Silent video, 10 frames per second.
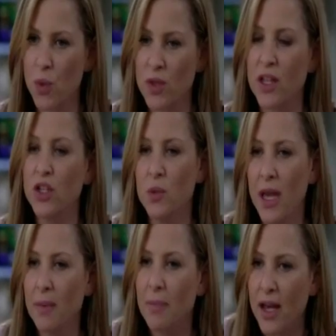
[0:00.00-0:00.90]
your boards, and you
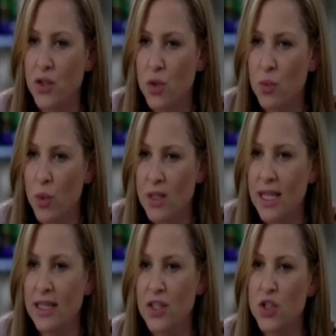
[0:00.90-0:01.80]
can't pass your boards
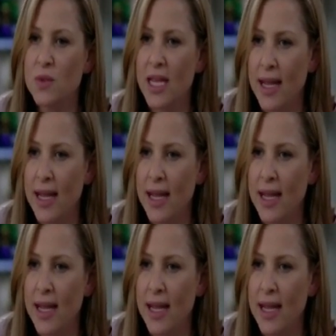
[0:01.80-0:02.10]
unless you